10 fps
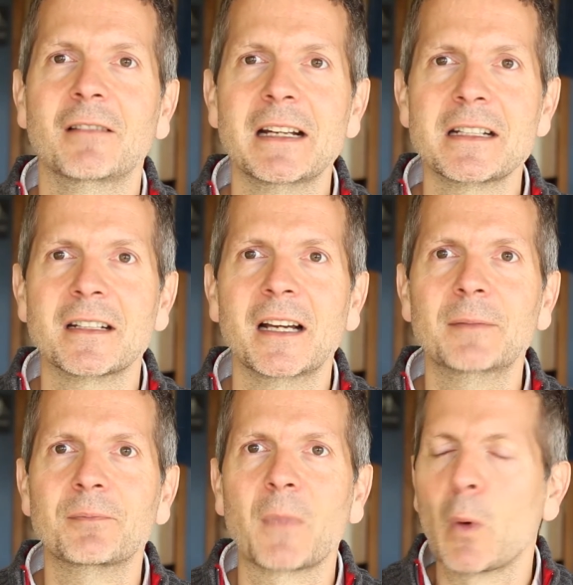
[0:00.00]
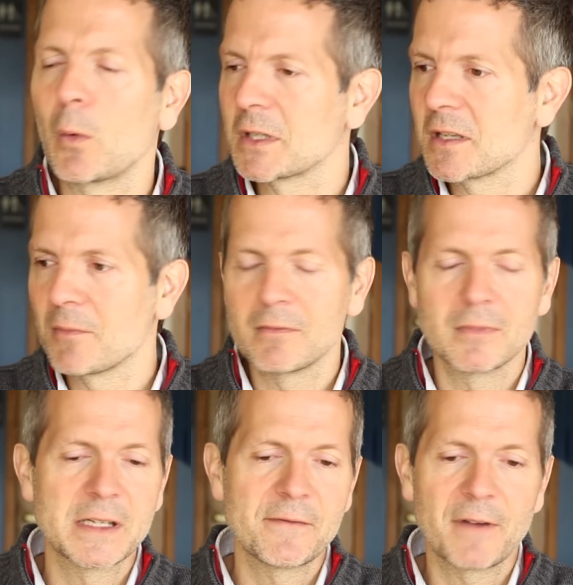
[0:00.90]
Right? What were
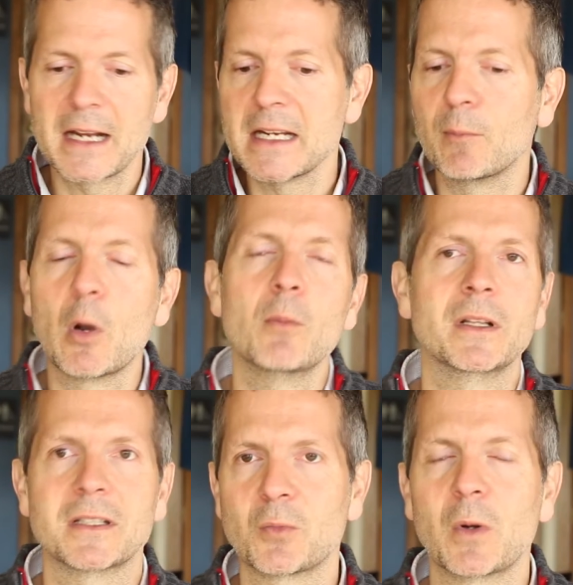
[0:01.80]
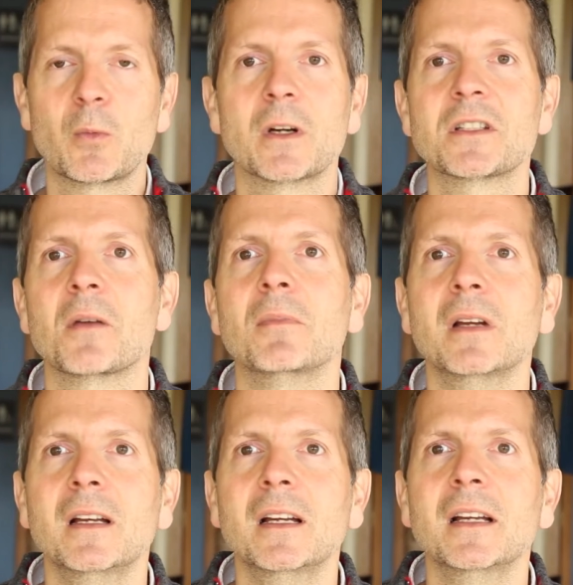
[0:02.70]
some defining moments? What were some,
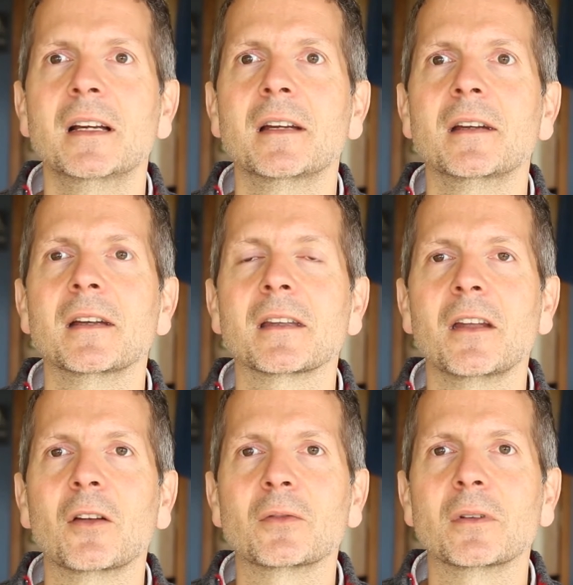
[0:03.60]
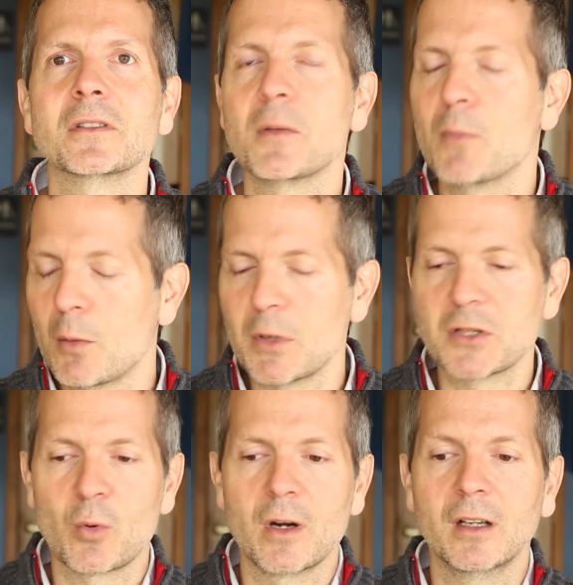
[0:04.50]
you know, some
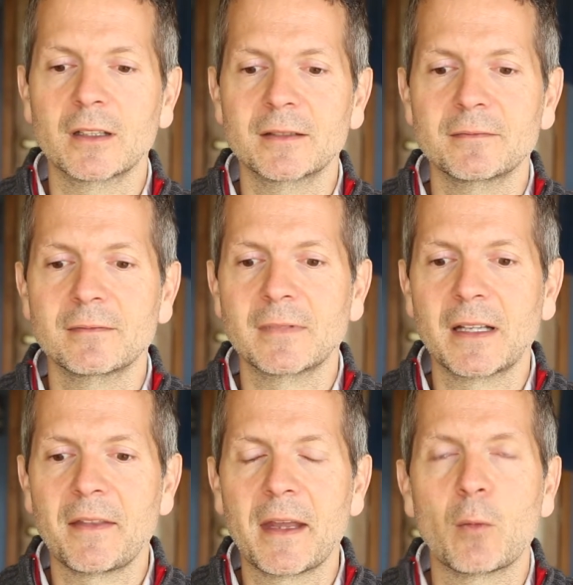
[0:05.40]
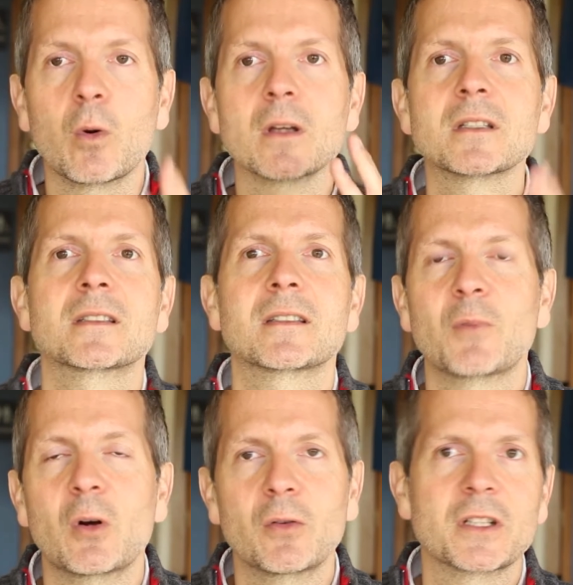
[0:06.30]
moments where there was
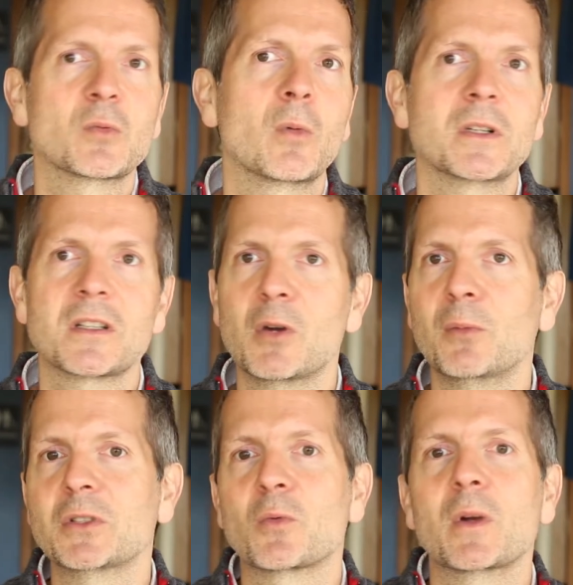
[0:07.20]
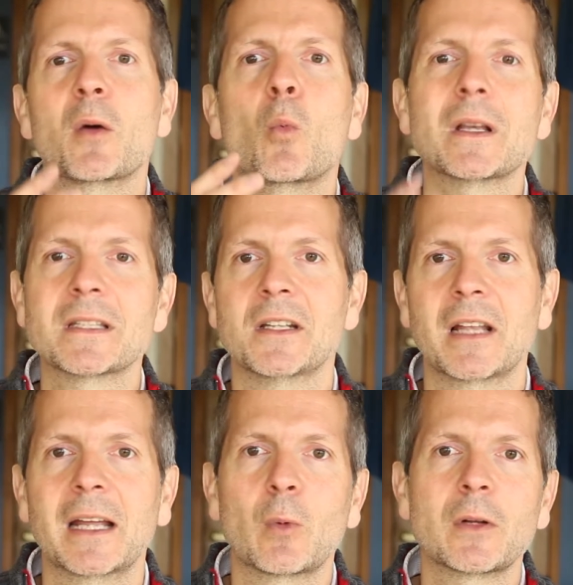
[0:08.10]
some wholeness? What were some moments where there
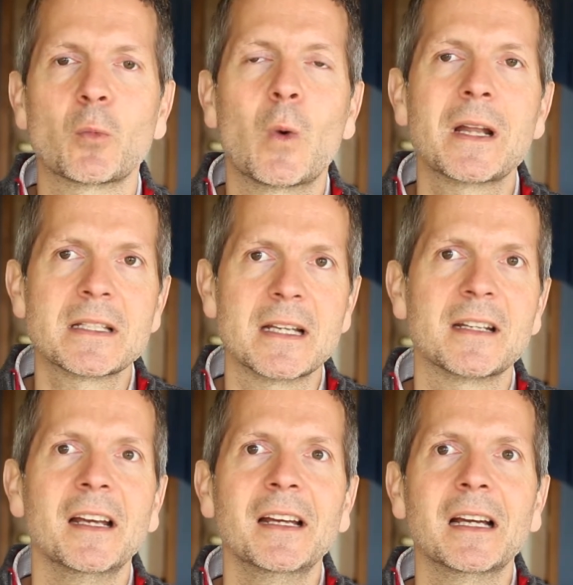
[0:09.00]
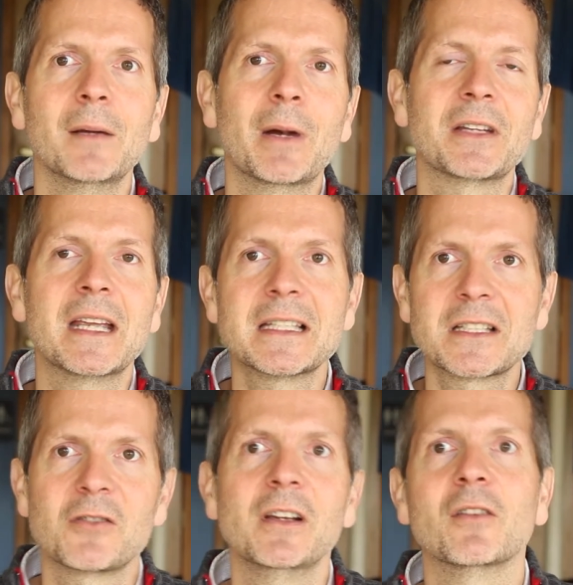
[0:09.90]
wasn't? Like, what is it about the
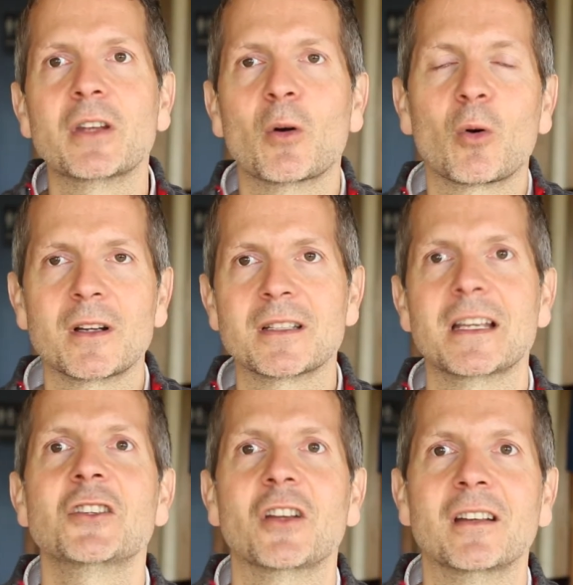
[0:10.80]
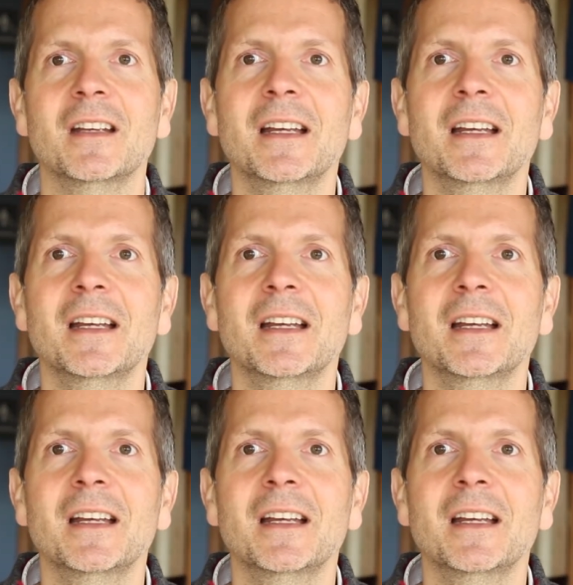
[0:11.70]
history of the organization